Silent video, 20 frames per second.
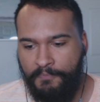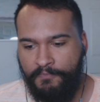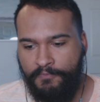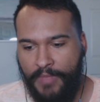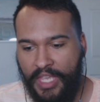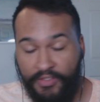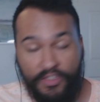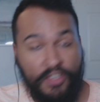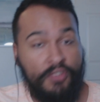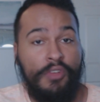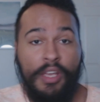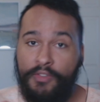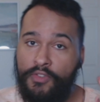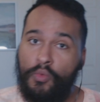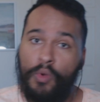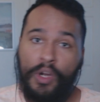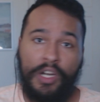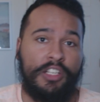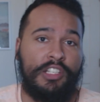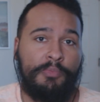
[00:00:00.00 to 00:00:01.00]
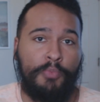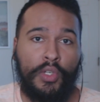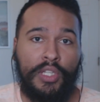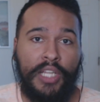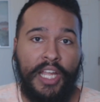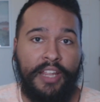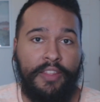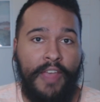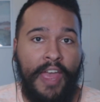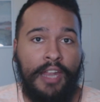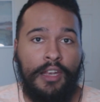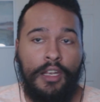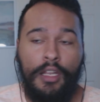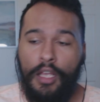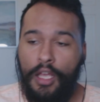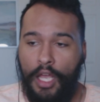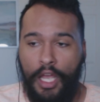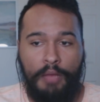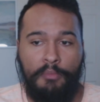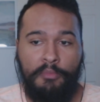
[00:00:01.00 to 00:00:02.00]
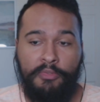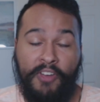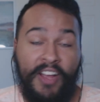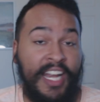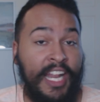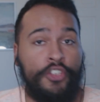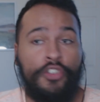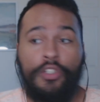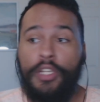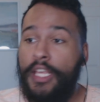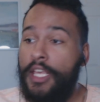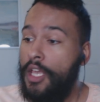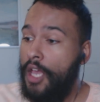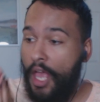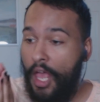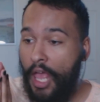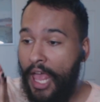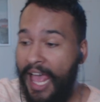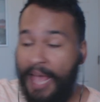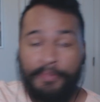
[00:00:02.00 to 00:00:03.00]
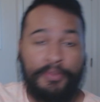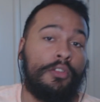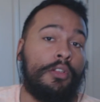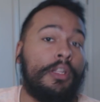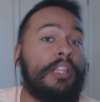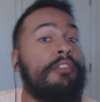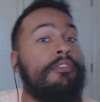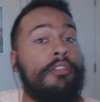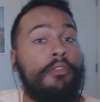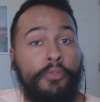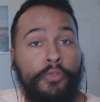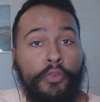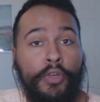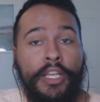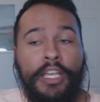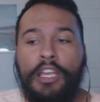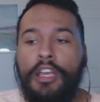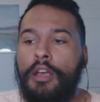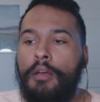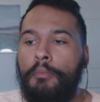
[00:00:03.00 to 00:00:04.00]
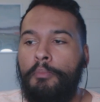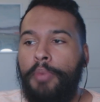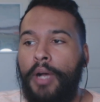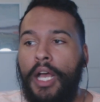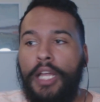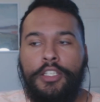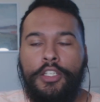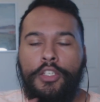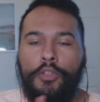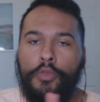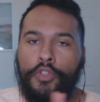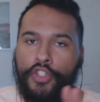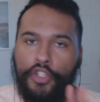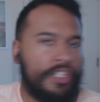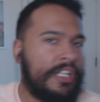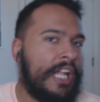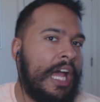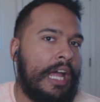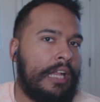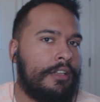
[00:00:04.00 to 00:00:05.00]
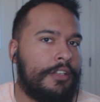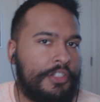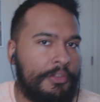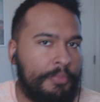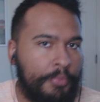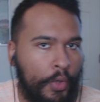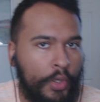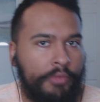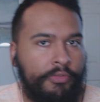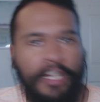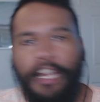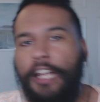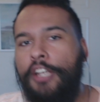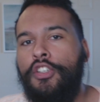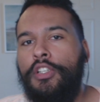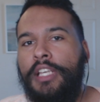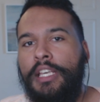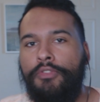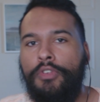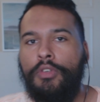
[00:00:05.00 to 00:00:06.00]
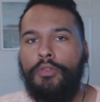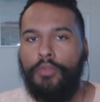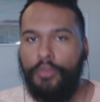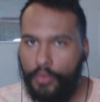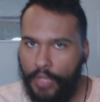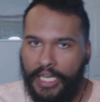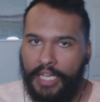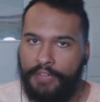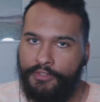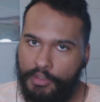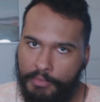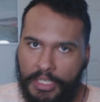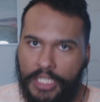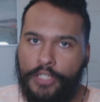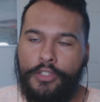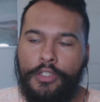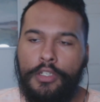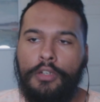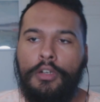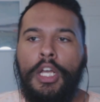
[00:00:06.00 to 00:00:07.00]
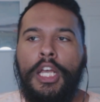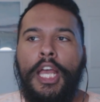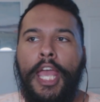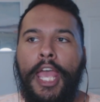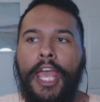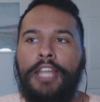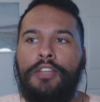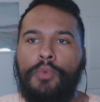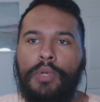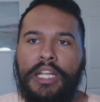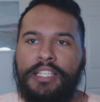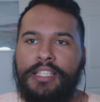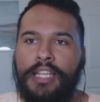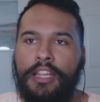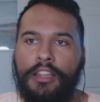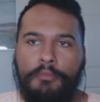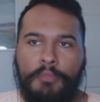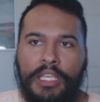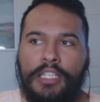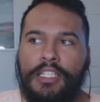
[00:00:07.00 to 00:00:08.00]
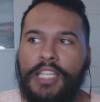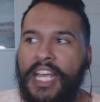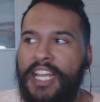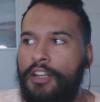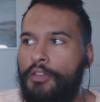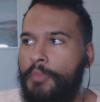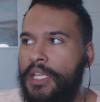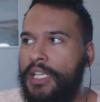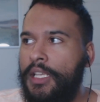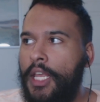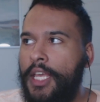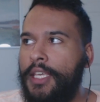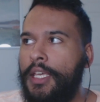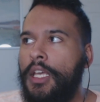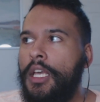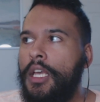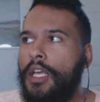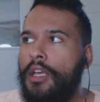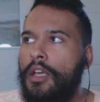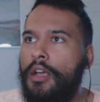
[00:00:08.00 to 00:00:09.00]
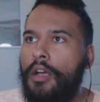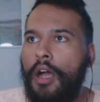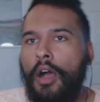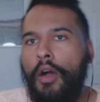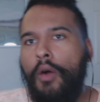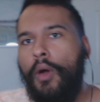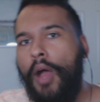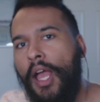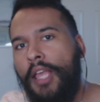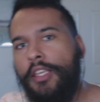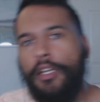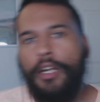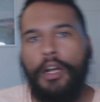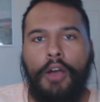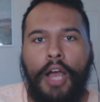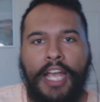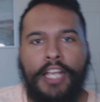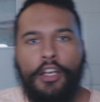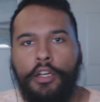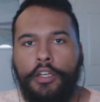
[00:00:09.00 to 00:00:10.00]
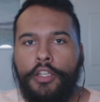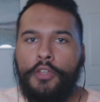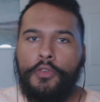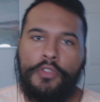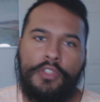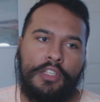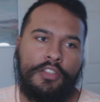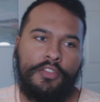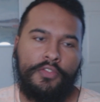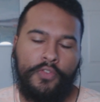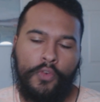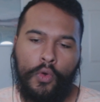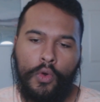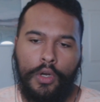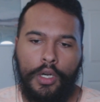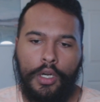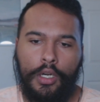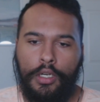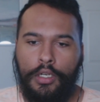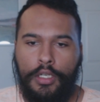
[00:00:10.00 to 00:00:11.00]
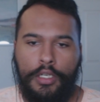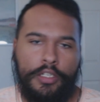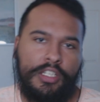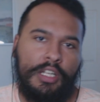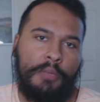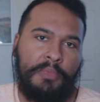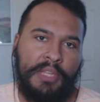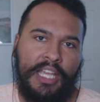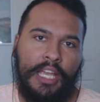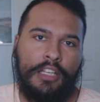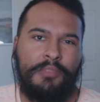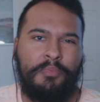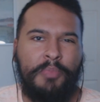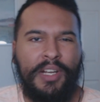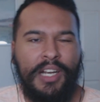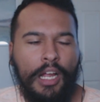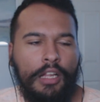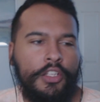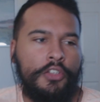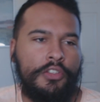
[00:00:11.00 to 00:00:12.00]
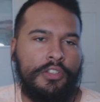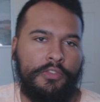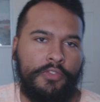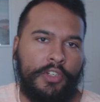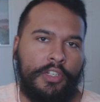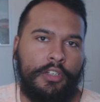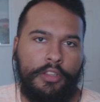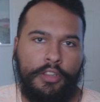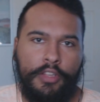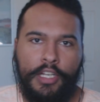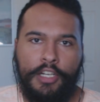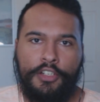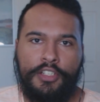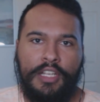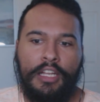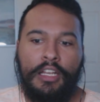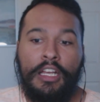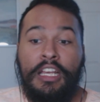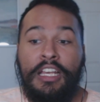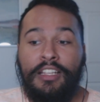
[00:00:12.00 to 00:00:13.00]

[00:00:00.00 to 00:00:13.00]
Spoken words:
if you want to support like that financially, absolutely feel free, but you should not support financially if you do not have the means to. And when I say the means, I don't mean oh, I could use this for something else, but I'll use it for Theurix Net.